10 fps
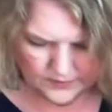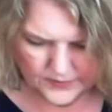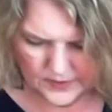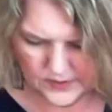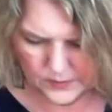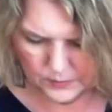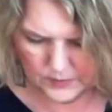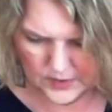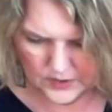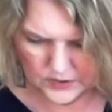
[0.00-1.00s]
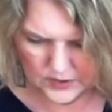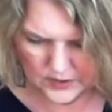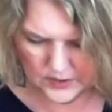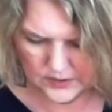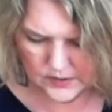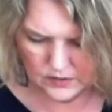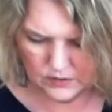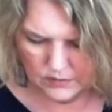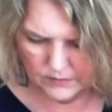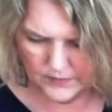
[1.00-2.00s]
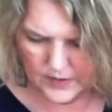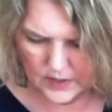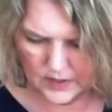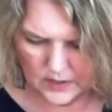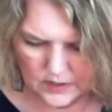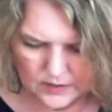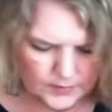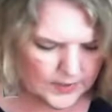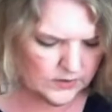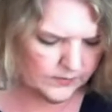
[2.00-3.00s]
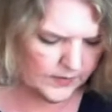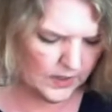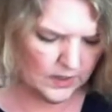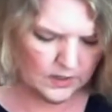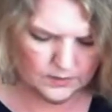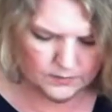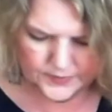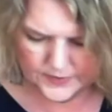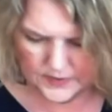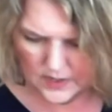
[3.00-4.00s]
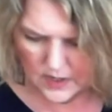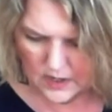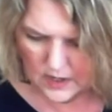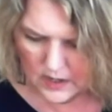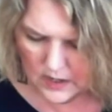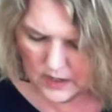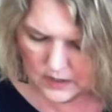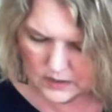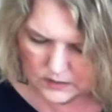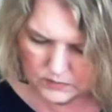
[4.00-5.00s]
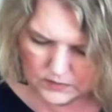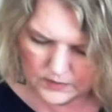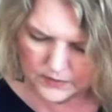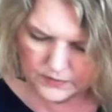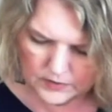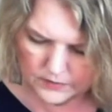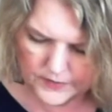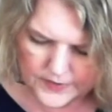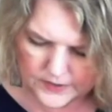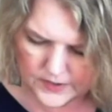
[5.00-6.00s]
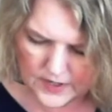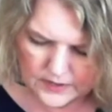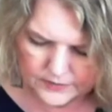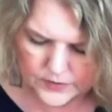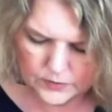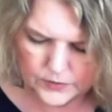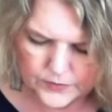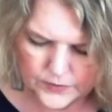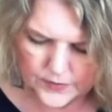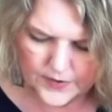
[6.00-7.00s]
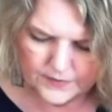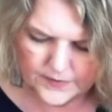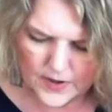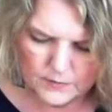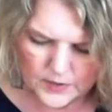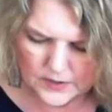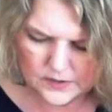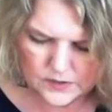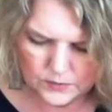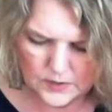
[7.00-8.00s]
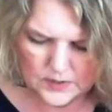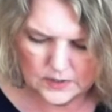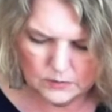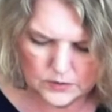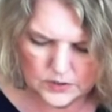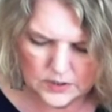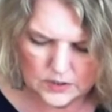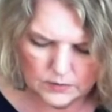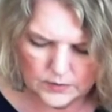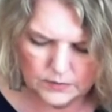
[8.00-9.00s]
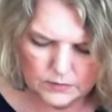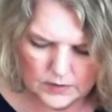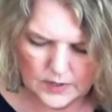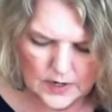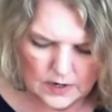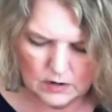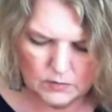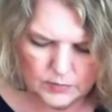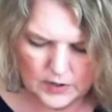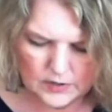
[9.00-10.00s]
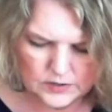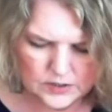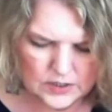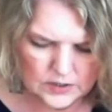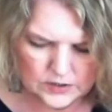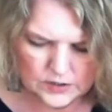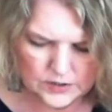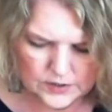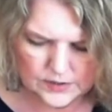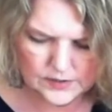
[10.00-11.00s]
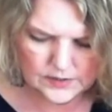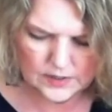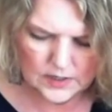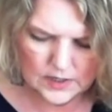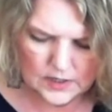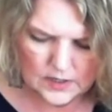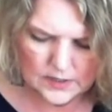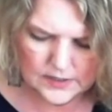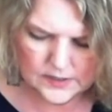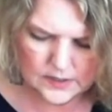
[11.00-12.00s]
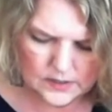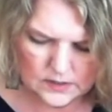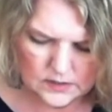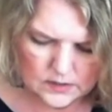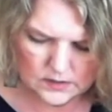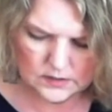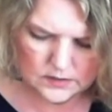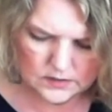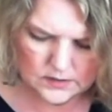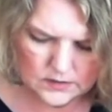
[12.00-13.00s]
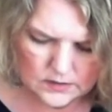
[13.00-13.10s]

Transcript: Inspirations, clarifying the Page of Cups, And what do we have clarifying the 10 of Swords for Divine Feminine's 3D? What's she going through right now? Blocks, challenges, lessons.